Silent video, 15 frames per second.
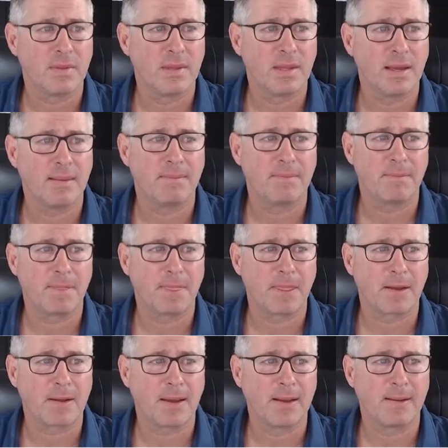Yeah.
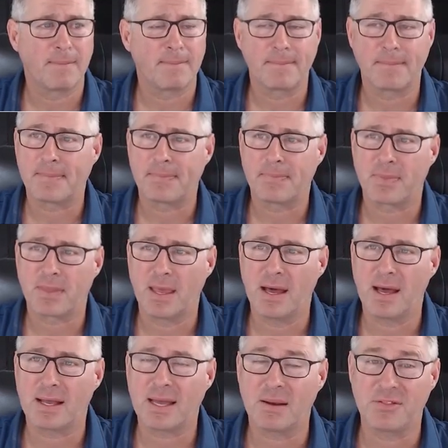Okay.
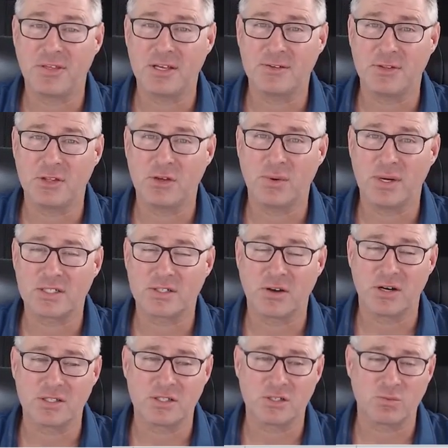A couple of things for the US
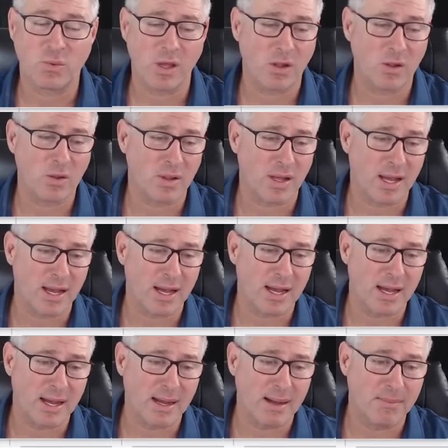guys as well.
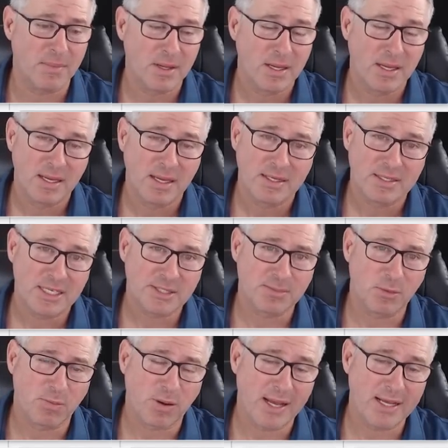
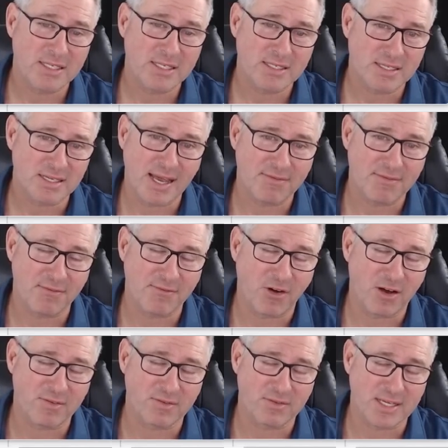Decimal places and having
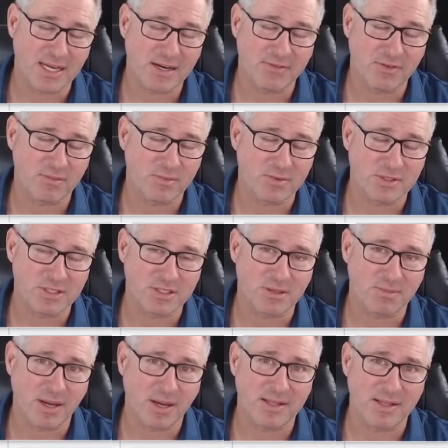5 or 10 of them was just a
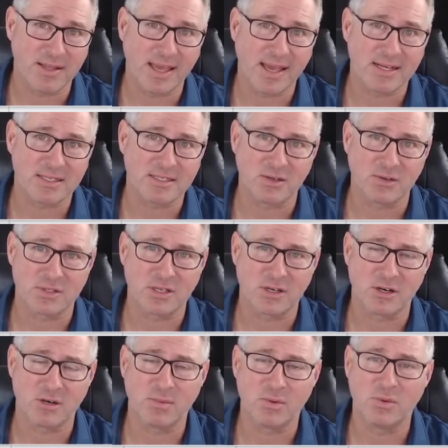pain in the ass. It looked
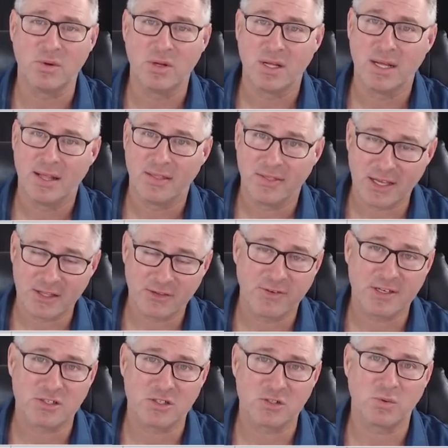terrible. That's
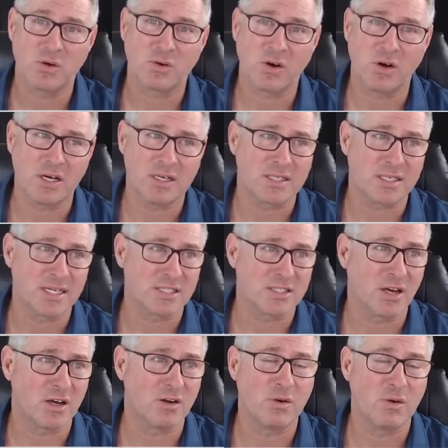fixed as well, guys. Let us
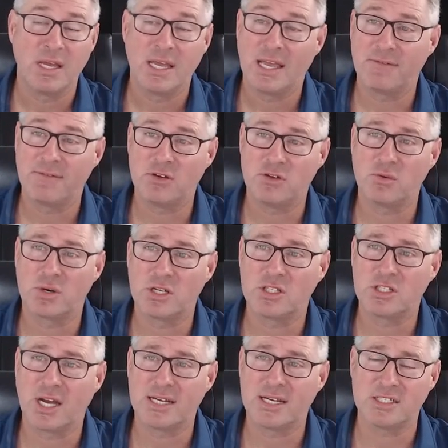know. If you do want
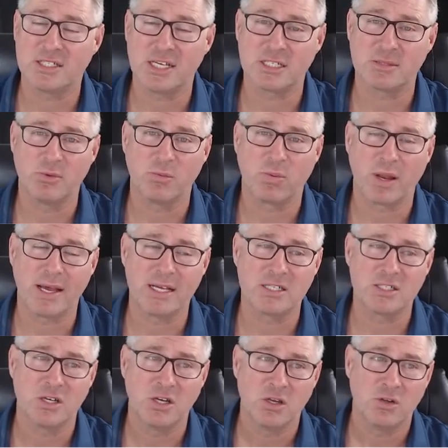to change a decimal
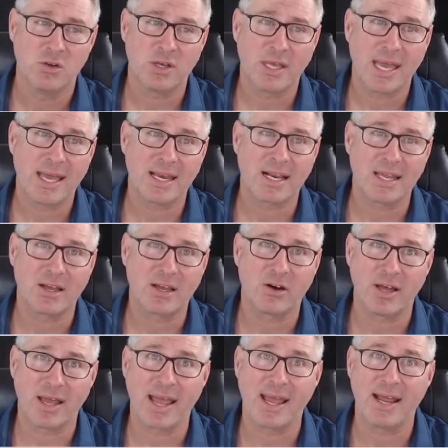place, you can click
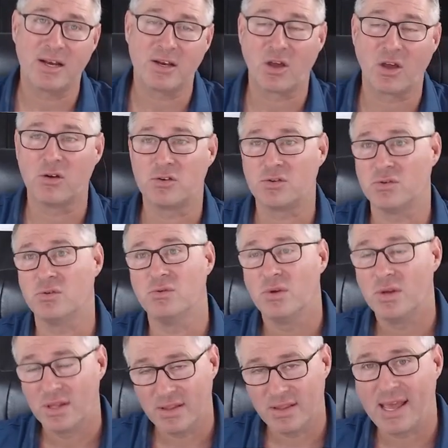on it and go to
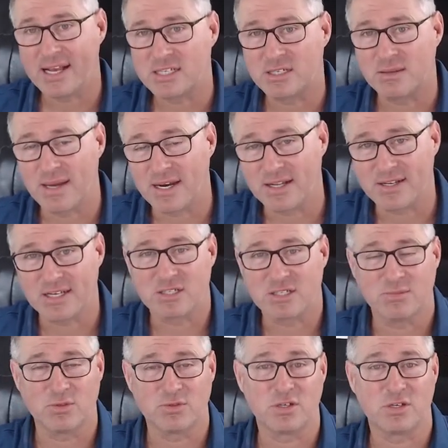X amount of
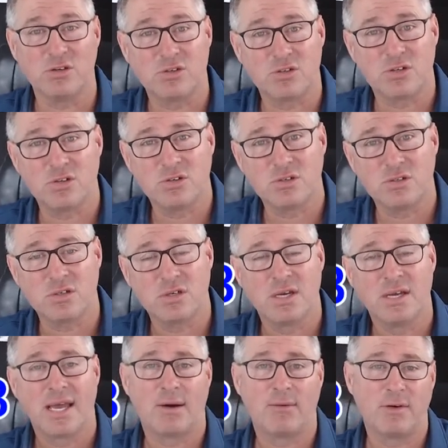decimals that you choose.
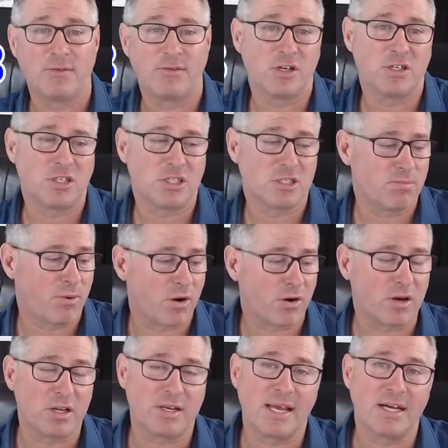However, it's just
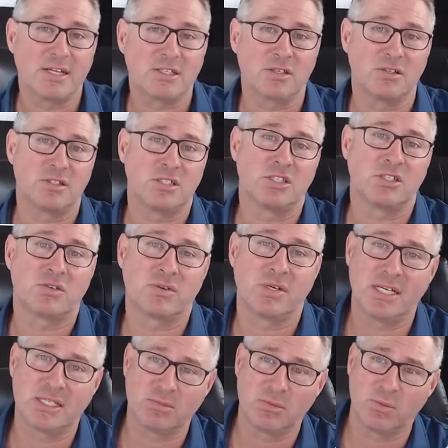broken it down, so it's just 3
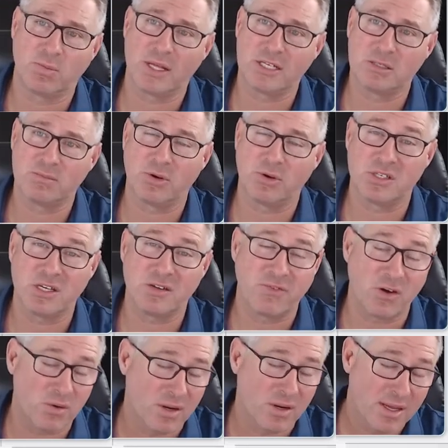decimal places by
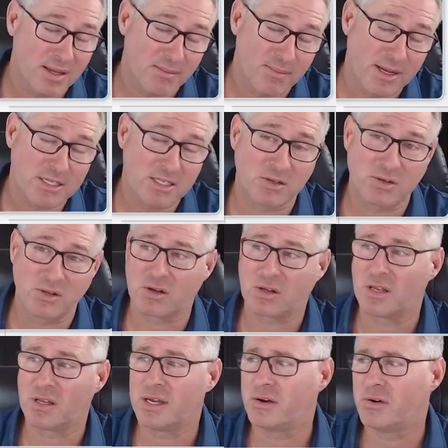default. Makes it look a lot
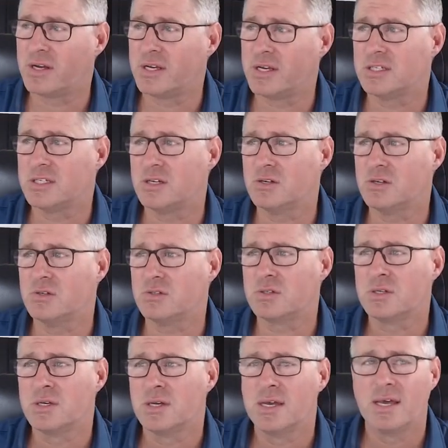cleaner and easy to
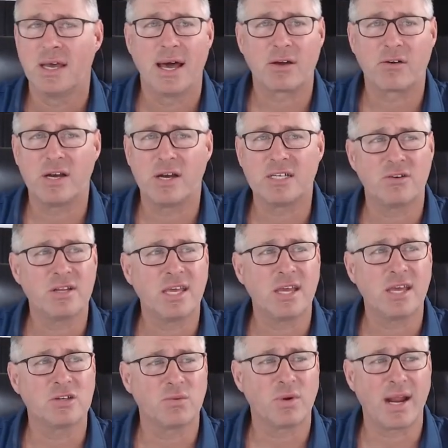use. Grant, is there anything
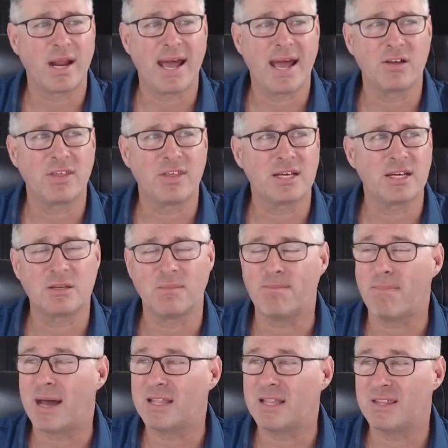else you want to add? I think that's the
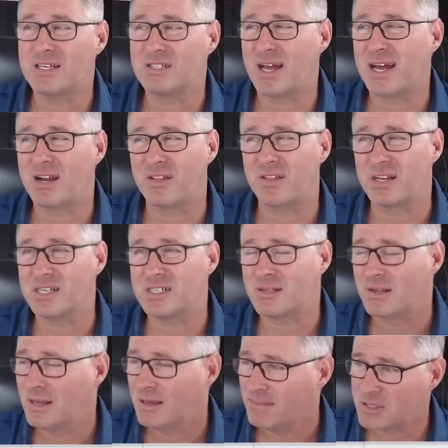main things I had on the
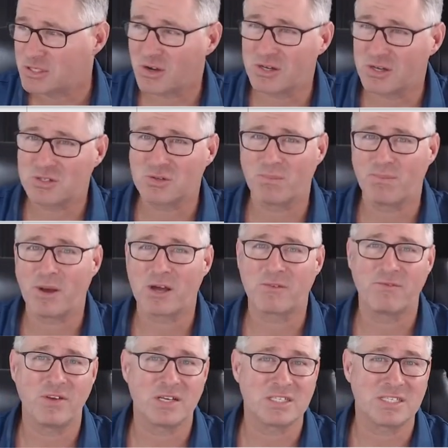list. Besides all the bug
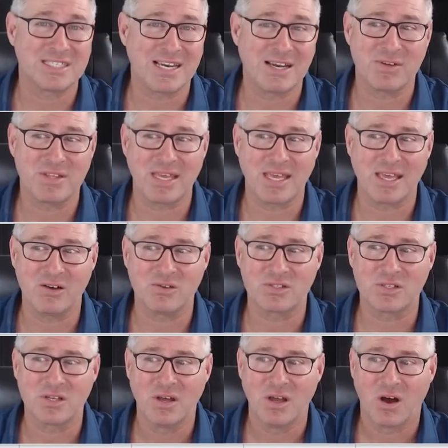fixes and everything
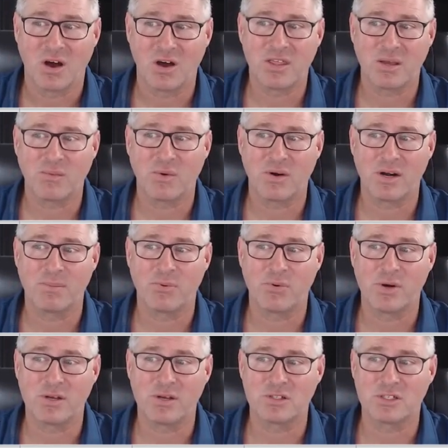else, I think we're at a
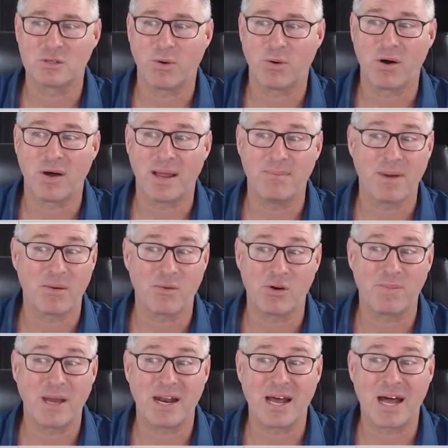pretty good spot. And mate, we're at
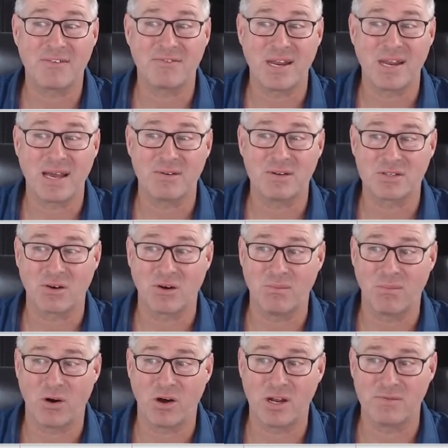about half an hour, so I
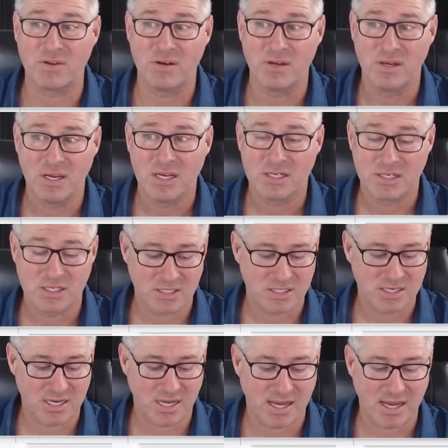might even
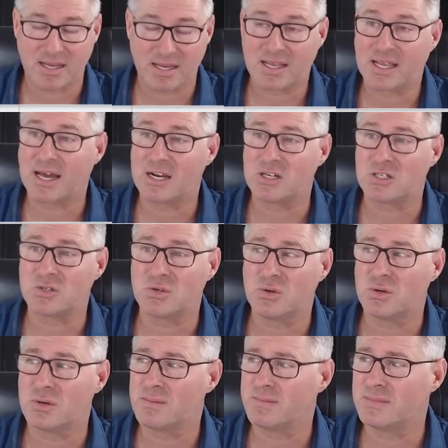just cut it
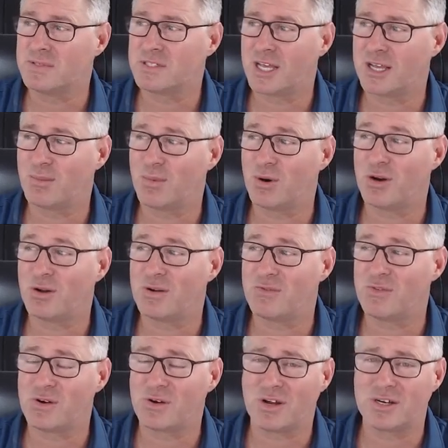short. Say goodbye to
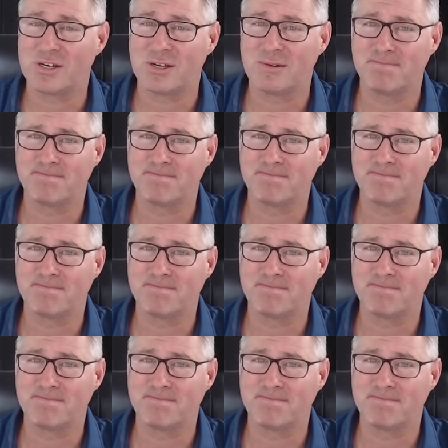everyone, Grunter.